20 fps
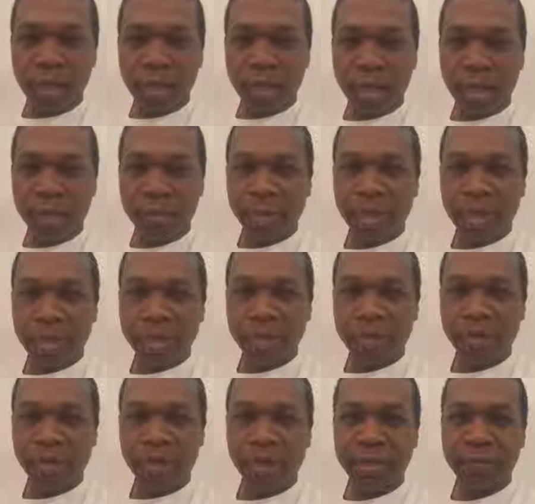And
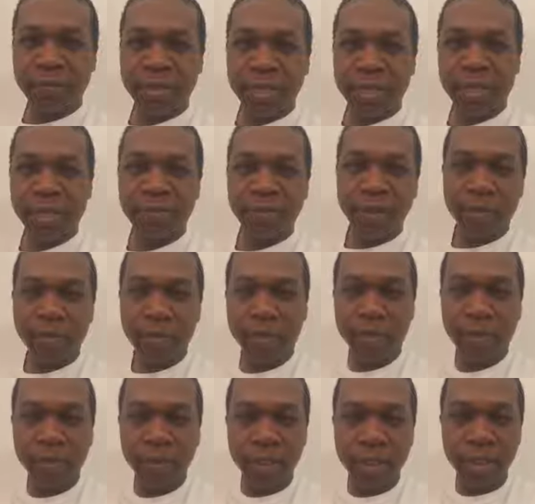because they're left-sided
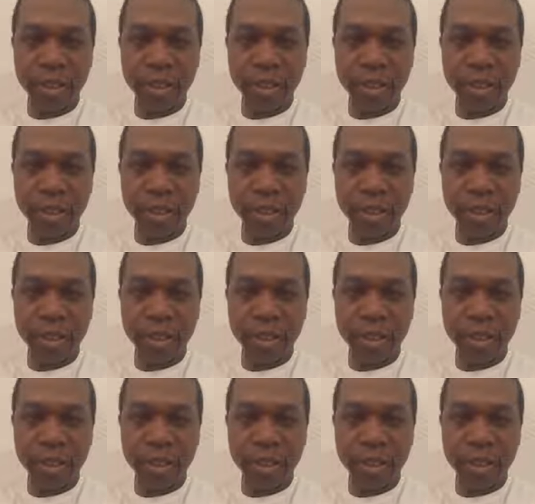people now,